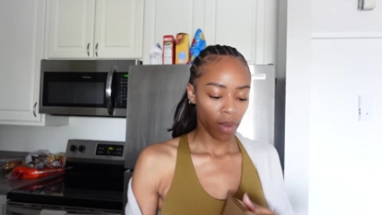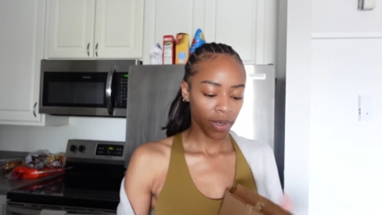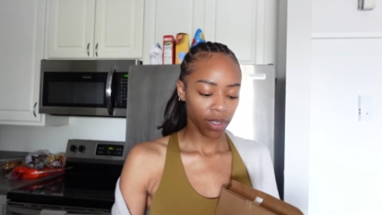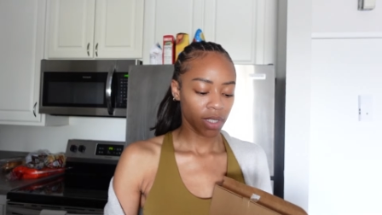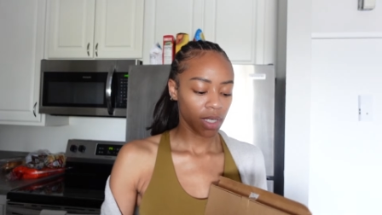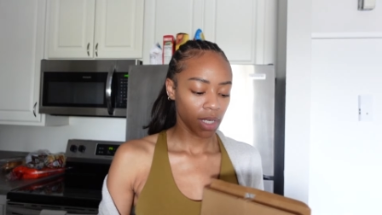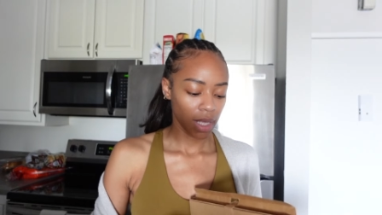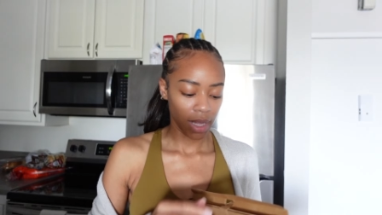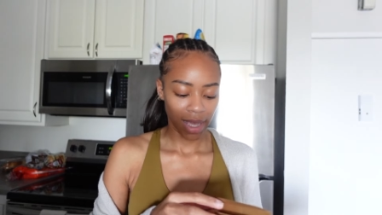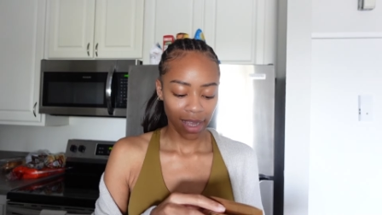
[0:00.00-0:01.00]
person
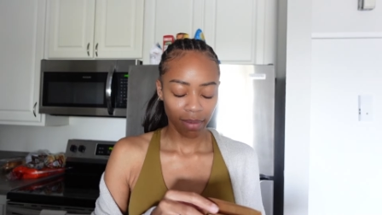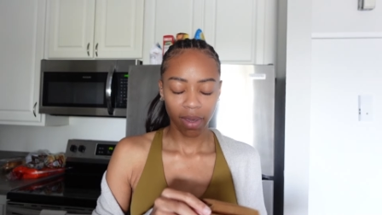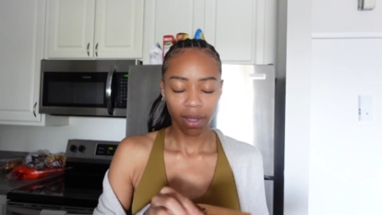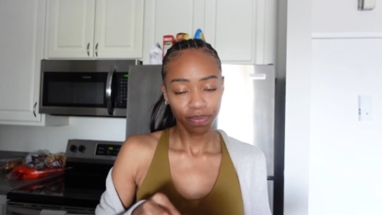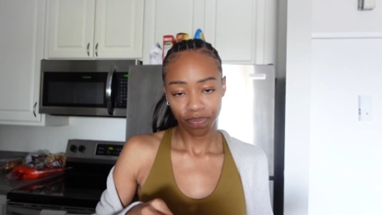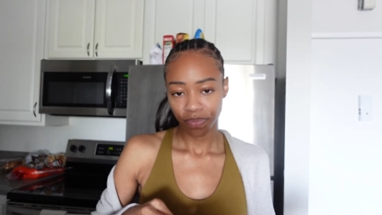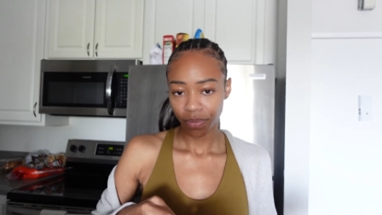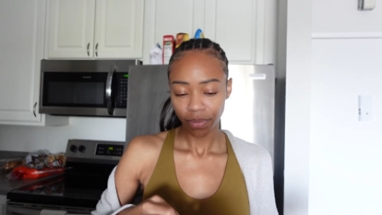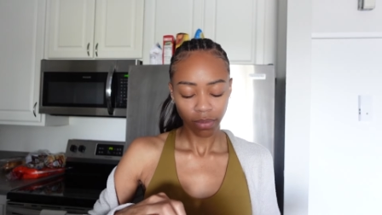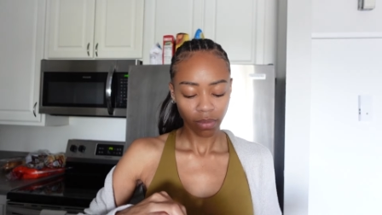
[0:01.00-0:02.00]
like me,
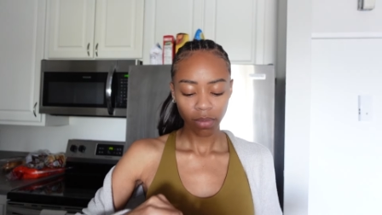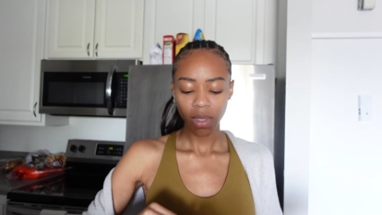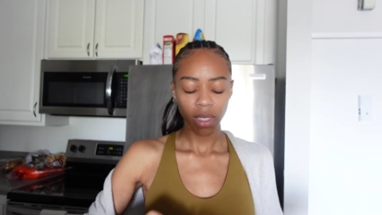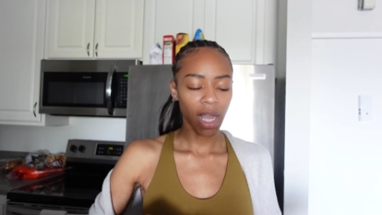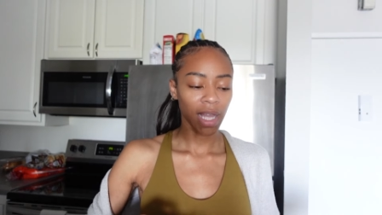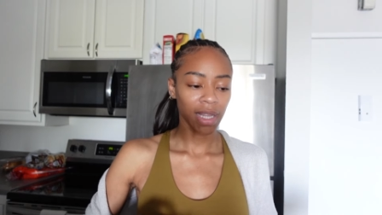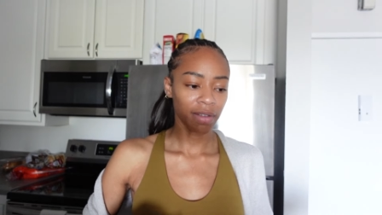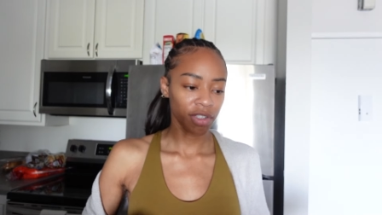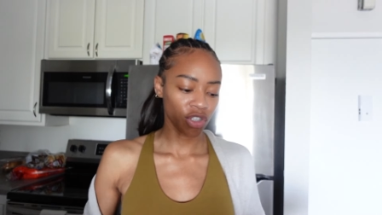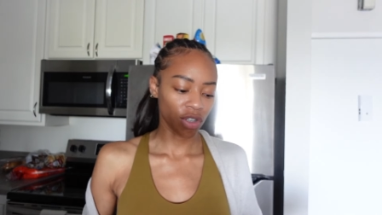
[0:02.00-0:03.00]
I love
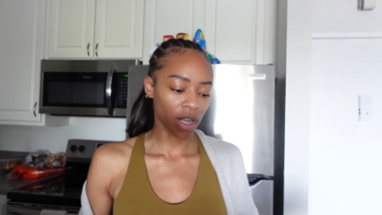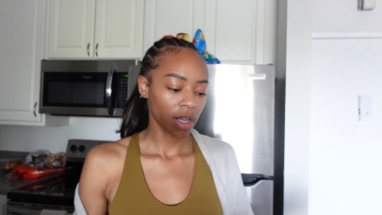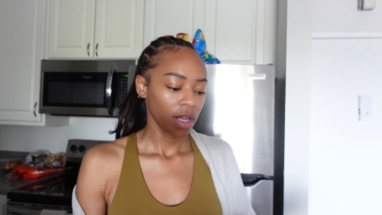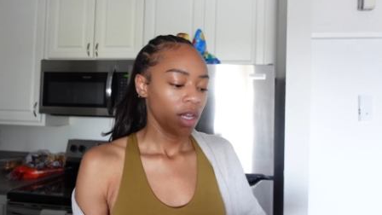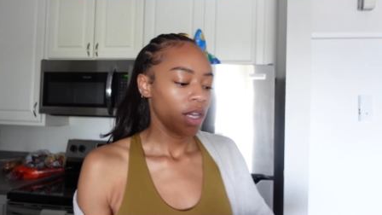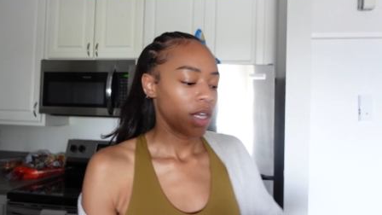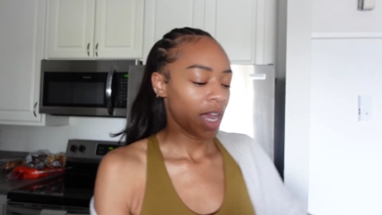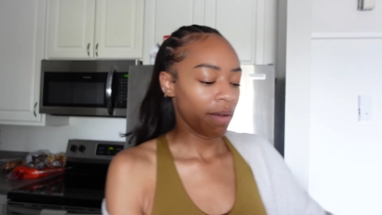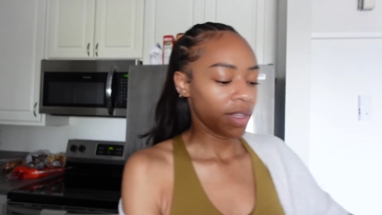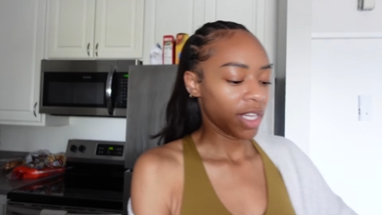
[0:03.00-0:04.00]
a straw.
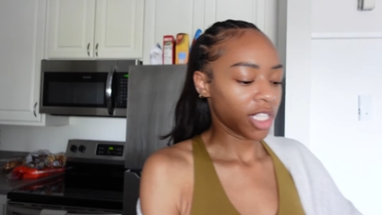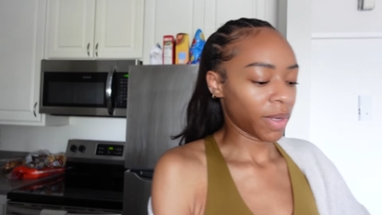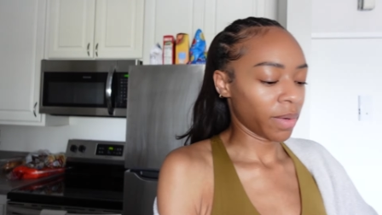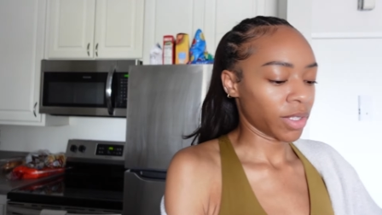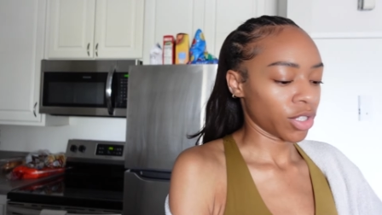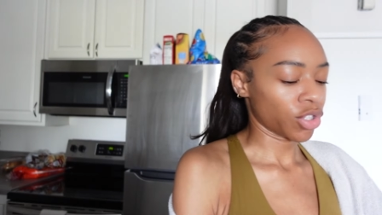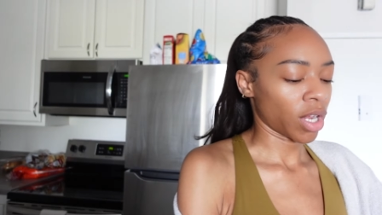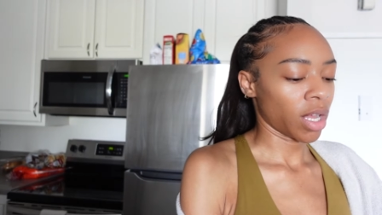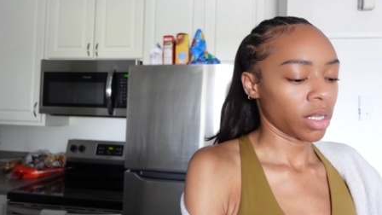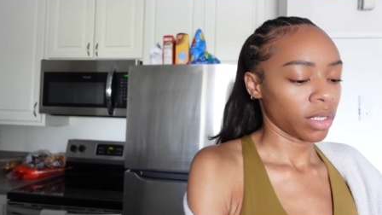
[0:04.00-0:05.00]
Everything's better with a
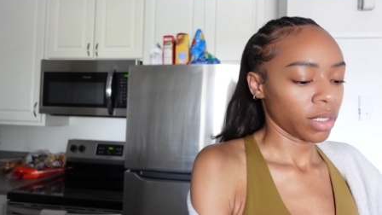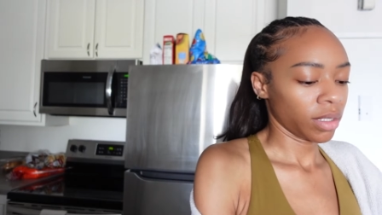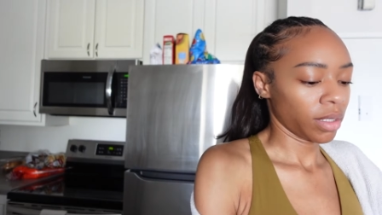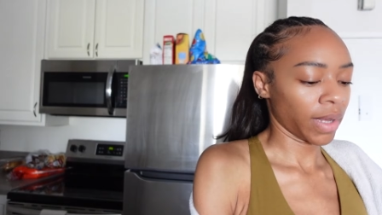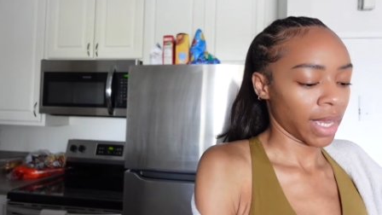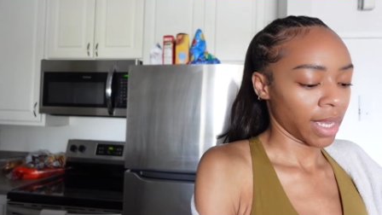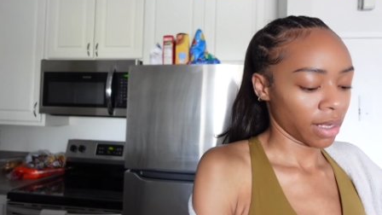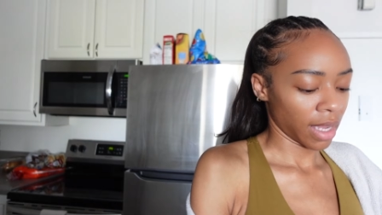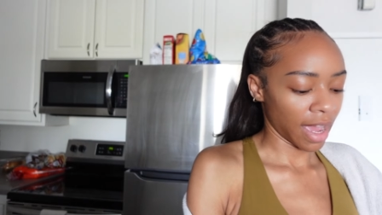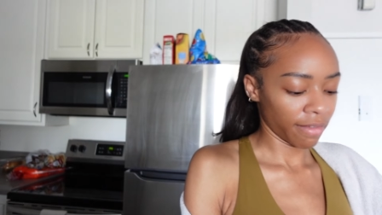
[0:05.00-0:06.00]
straw, okay?
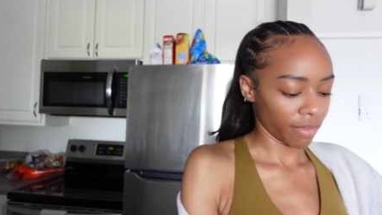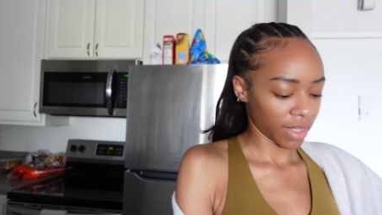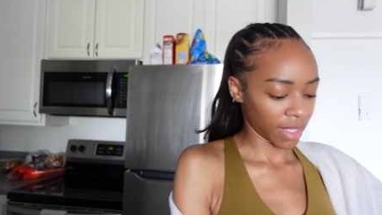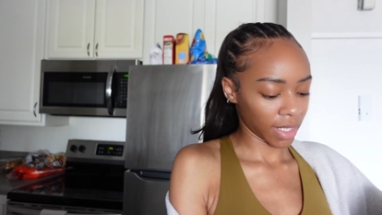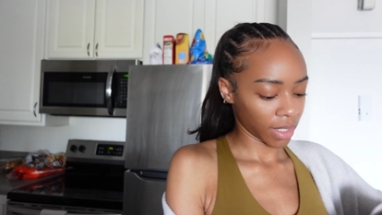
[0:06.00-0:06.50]
Everything.